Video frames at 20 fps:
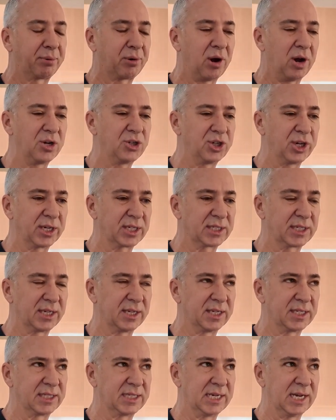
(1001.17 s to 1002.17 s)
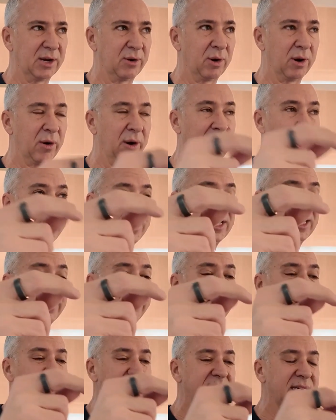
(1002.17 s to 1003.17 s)
projects to the COO, how to
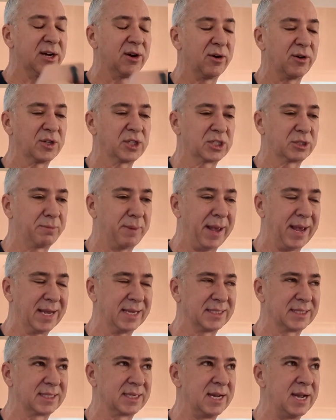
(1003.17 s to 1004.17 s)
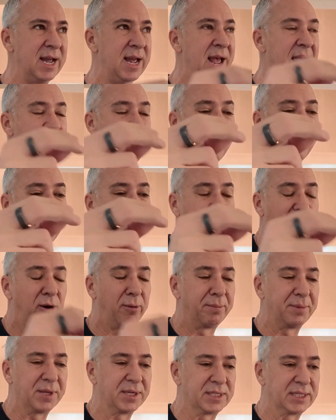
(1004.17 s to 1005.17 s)
give the COO space, how to
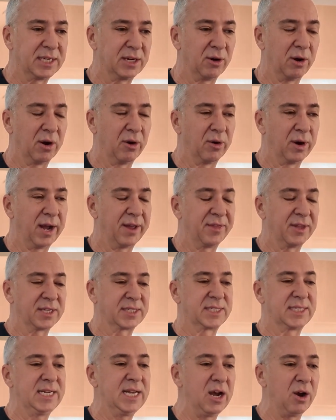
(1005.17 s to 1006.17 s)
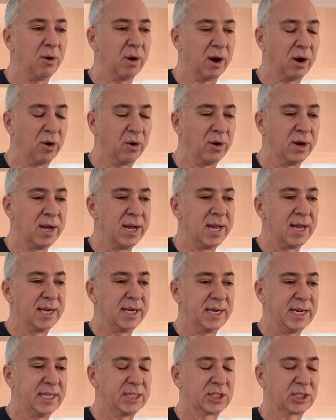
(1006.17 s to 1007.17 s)
help the COO. And the COO
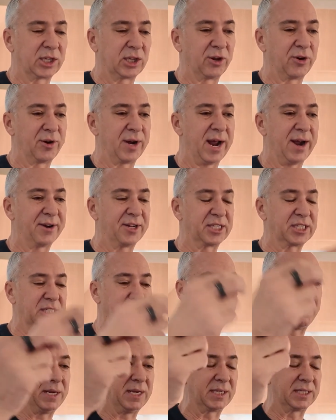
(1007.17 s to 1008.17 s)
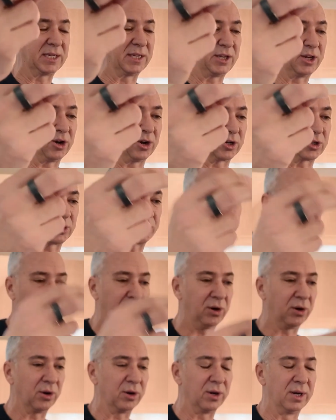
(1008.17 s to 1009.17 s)
needs to learn how to speak to the
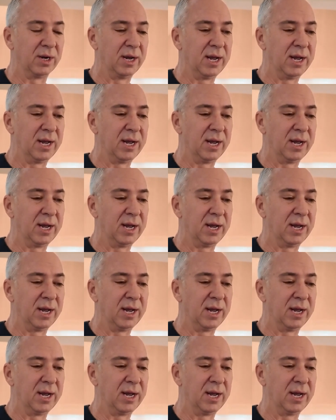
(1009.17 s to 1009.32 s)
entrepreneur,